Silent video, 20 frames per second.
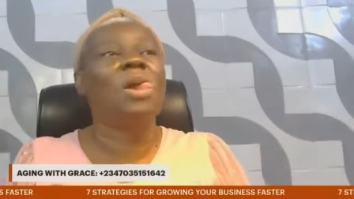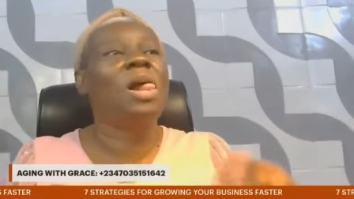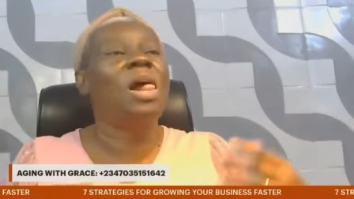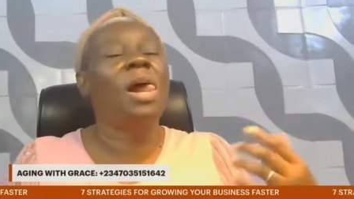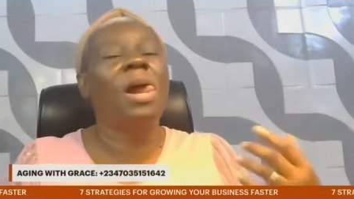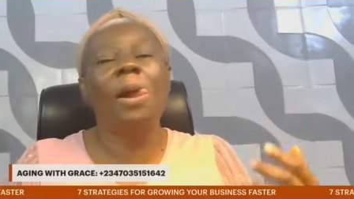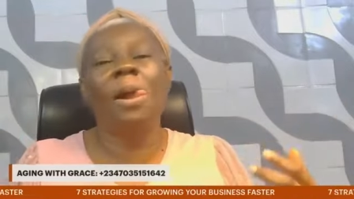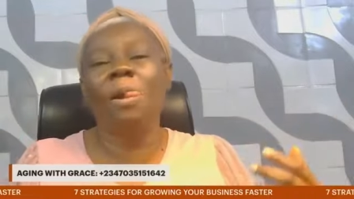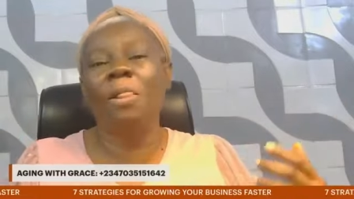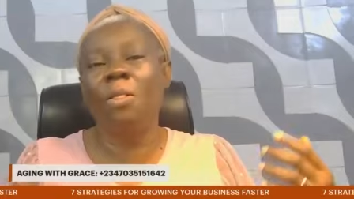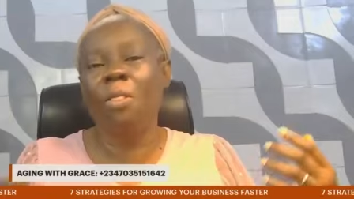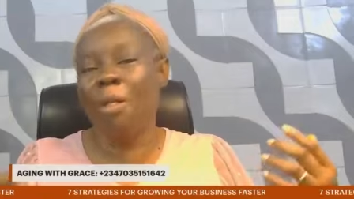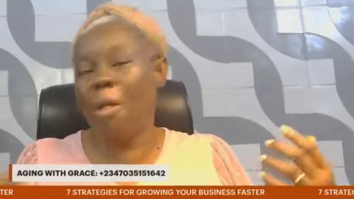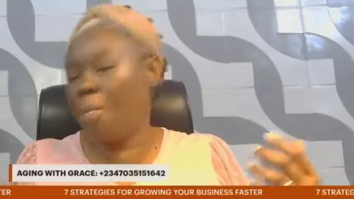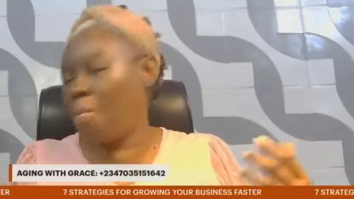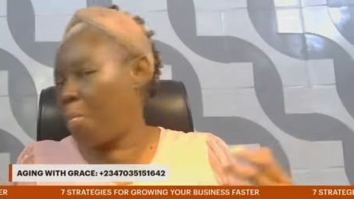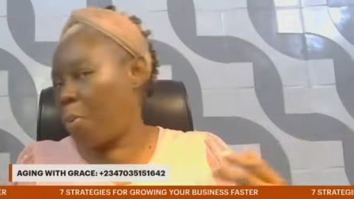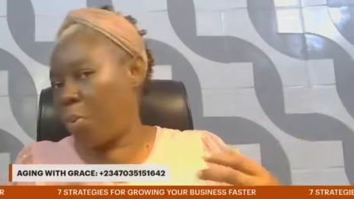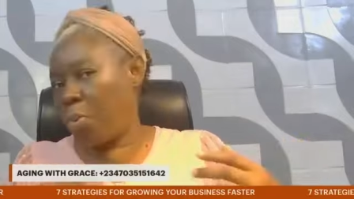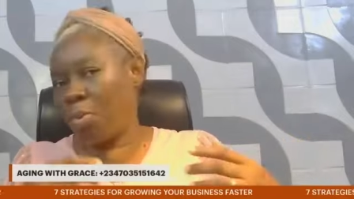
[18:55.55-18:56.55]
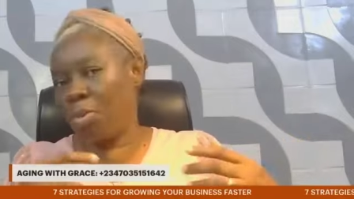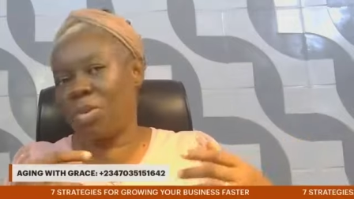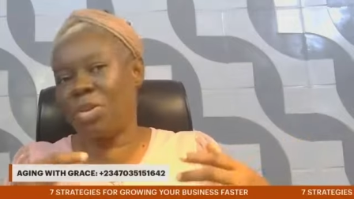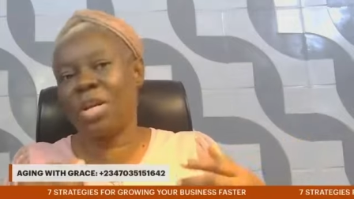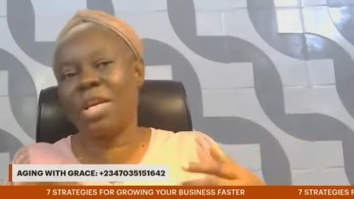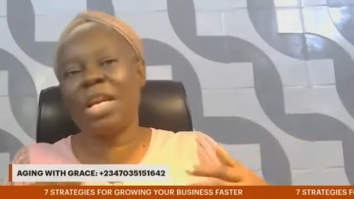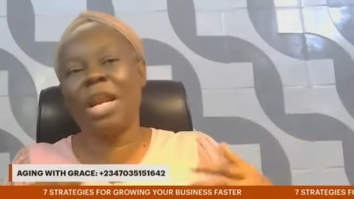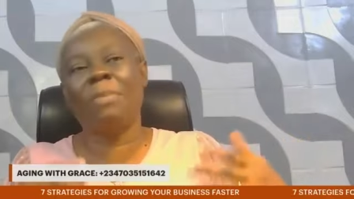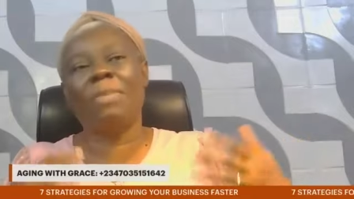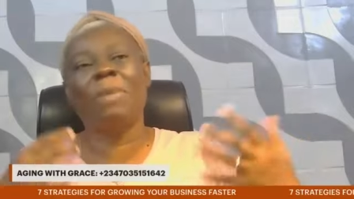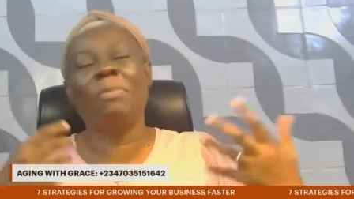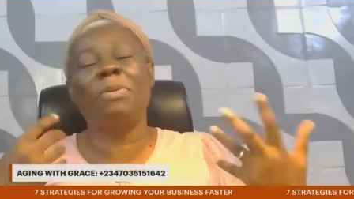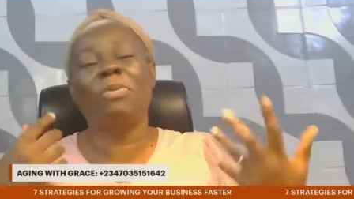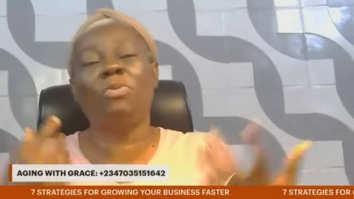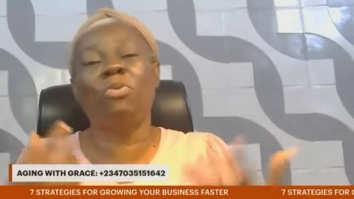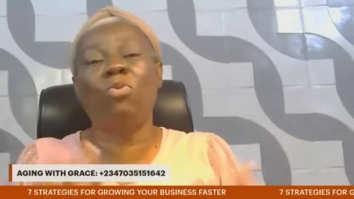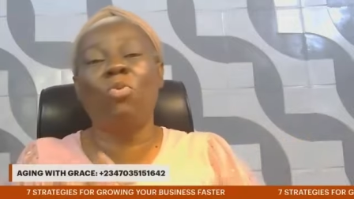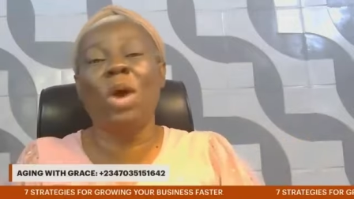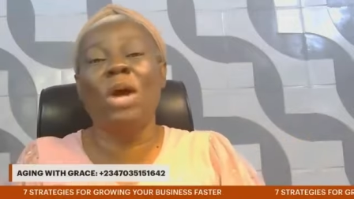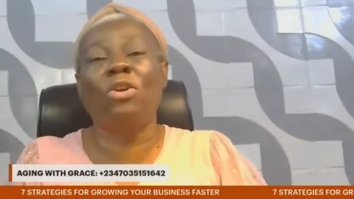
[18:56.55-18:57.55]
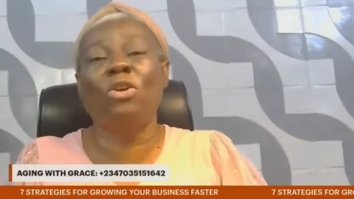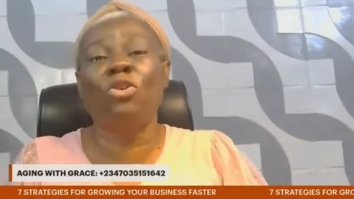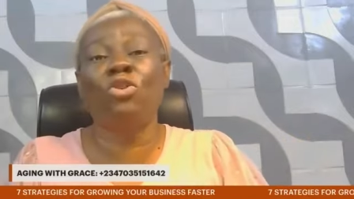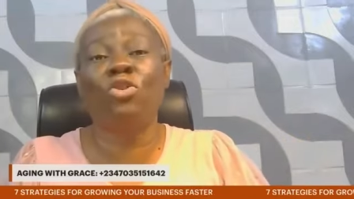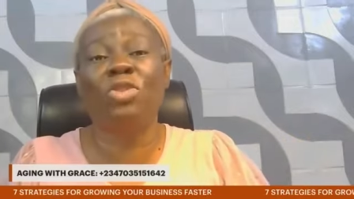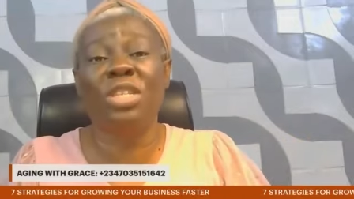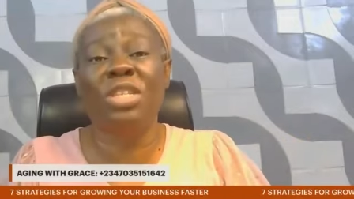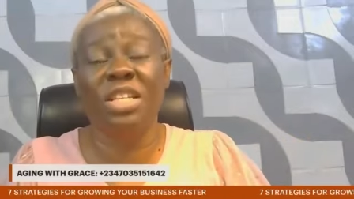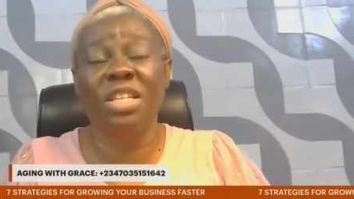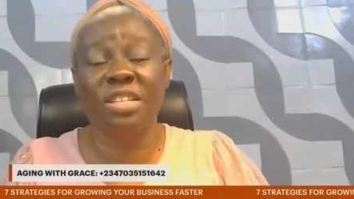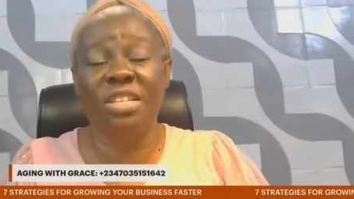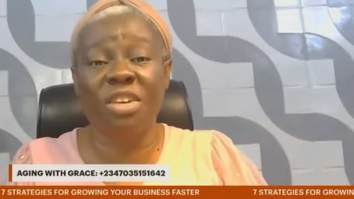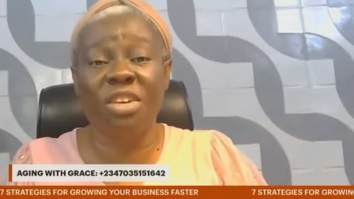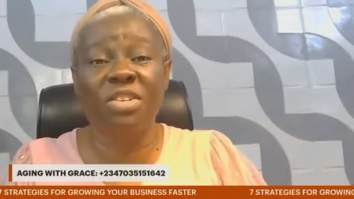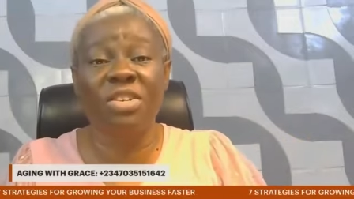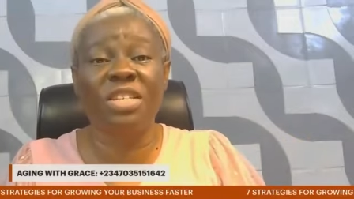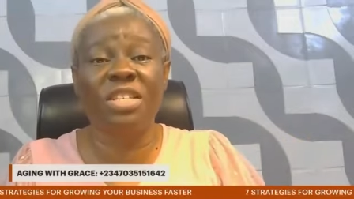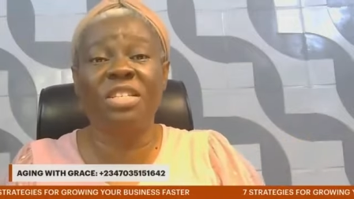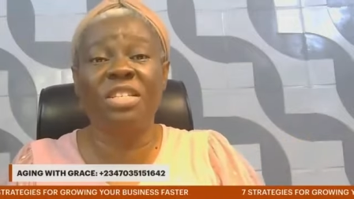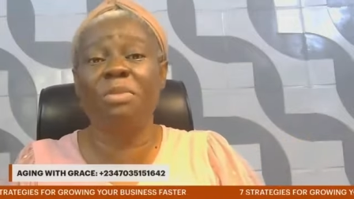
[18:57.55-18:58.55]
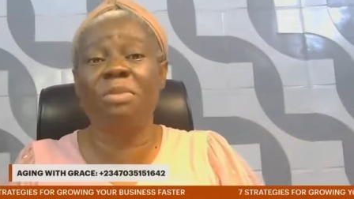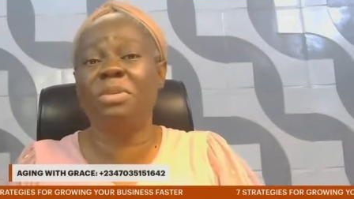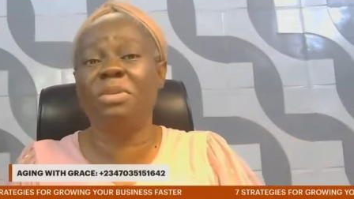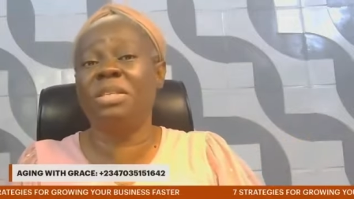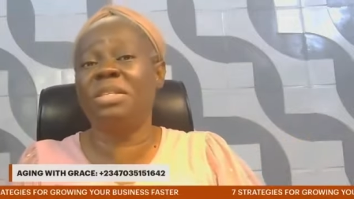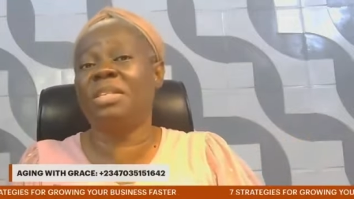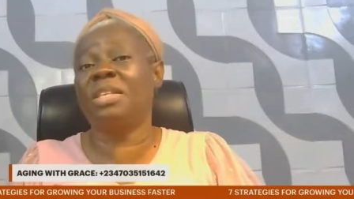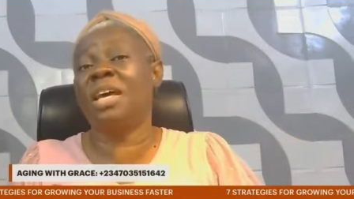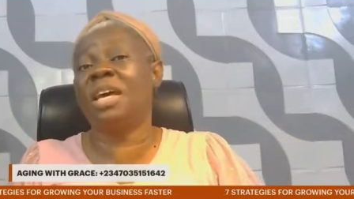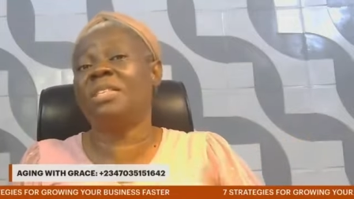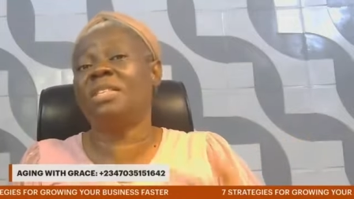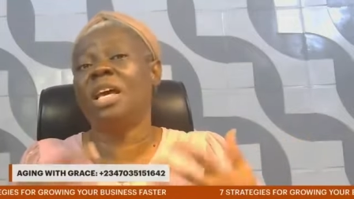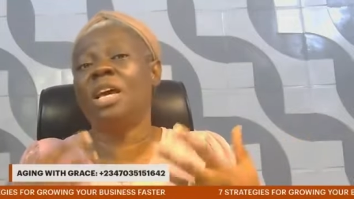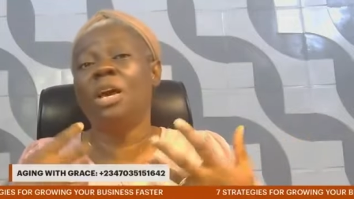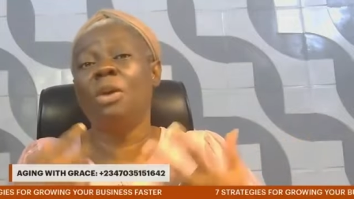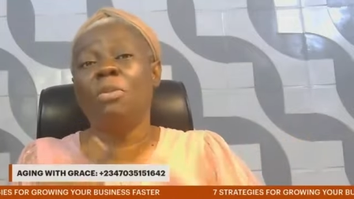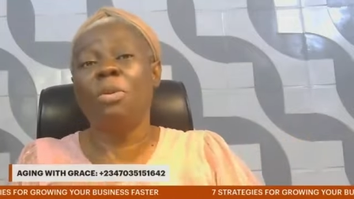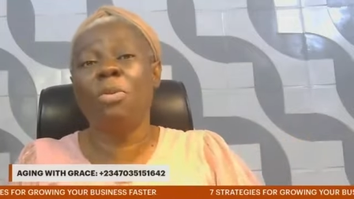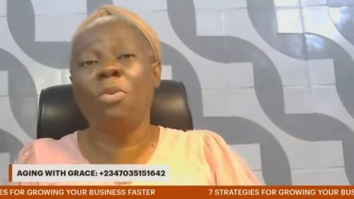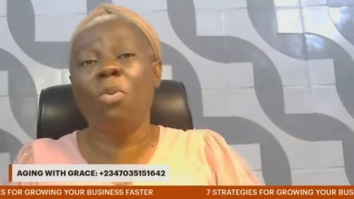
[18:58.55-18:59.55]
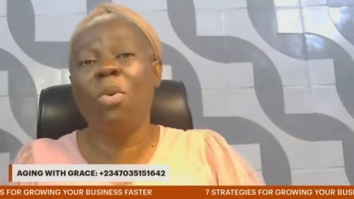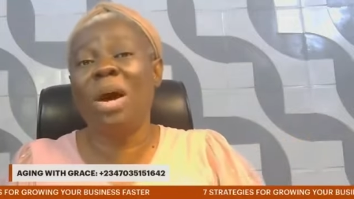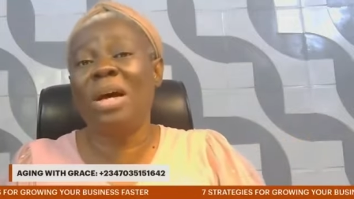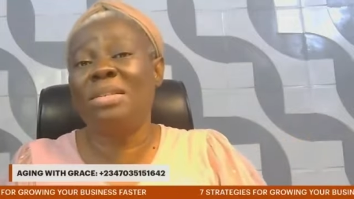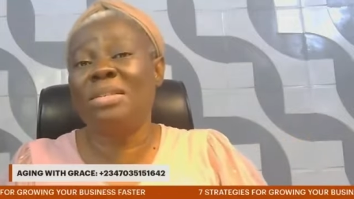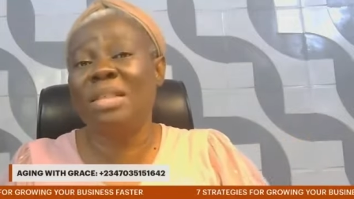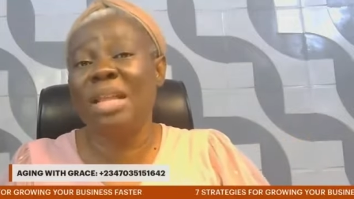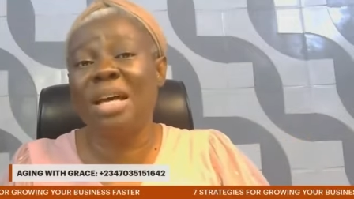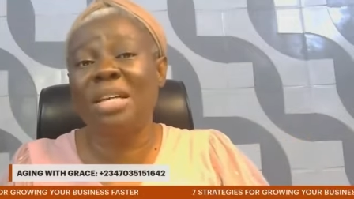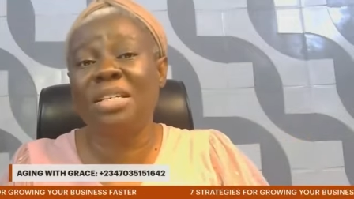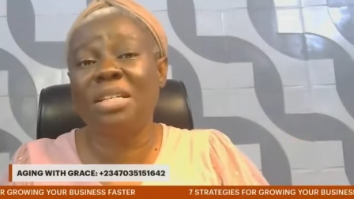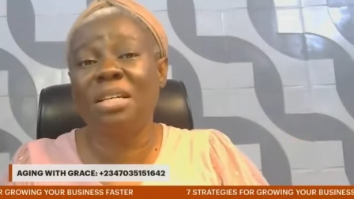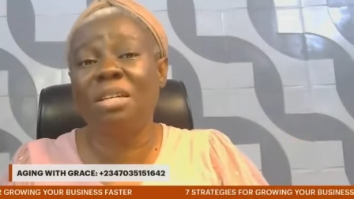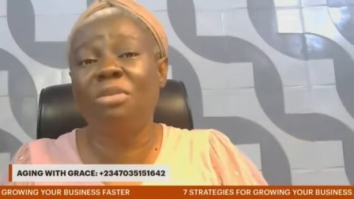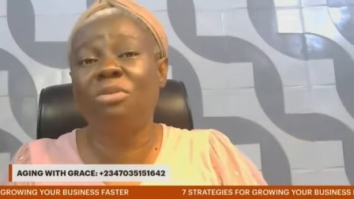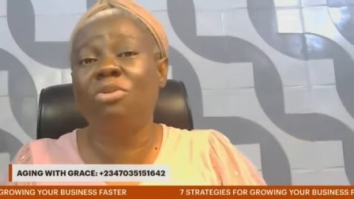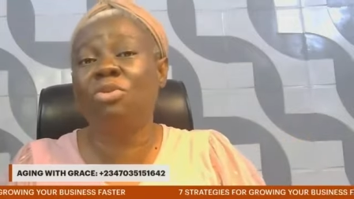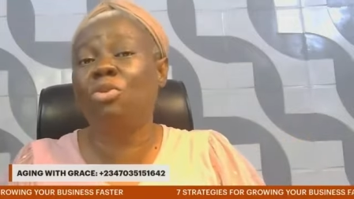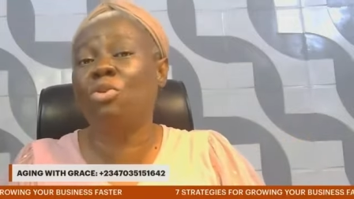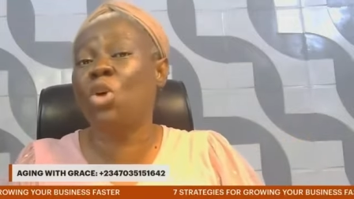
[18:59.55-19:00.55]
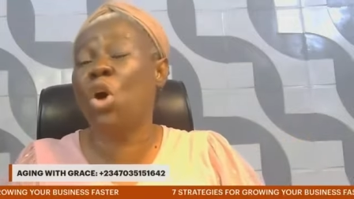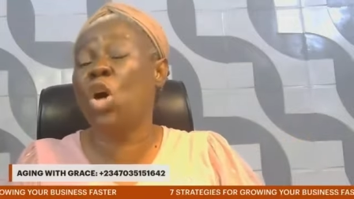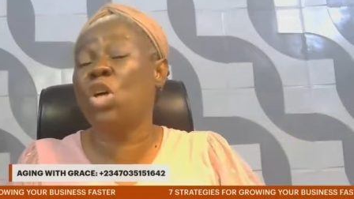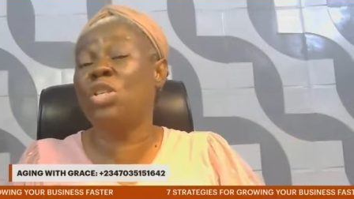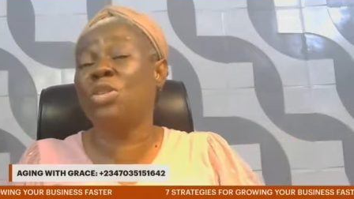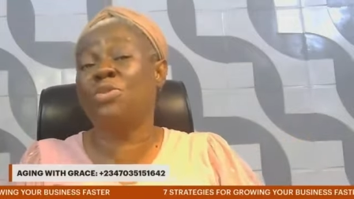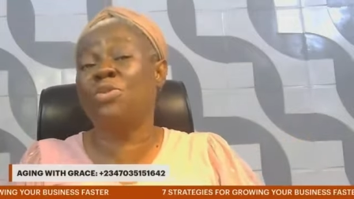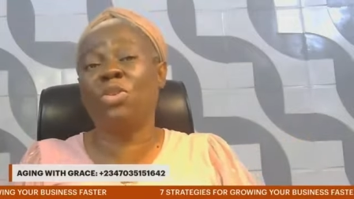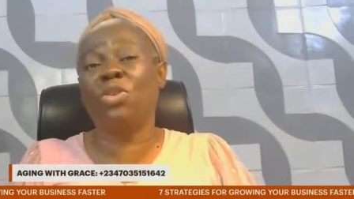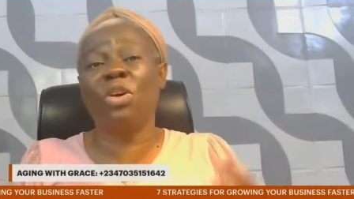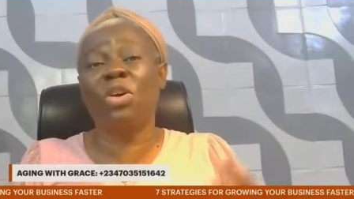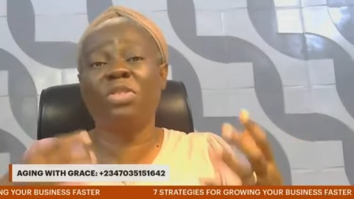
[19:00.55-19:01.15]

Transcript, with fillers: Uh, you know, we're talking about people who are not using integrity in the business, people who are slashing costs for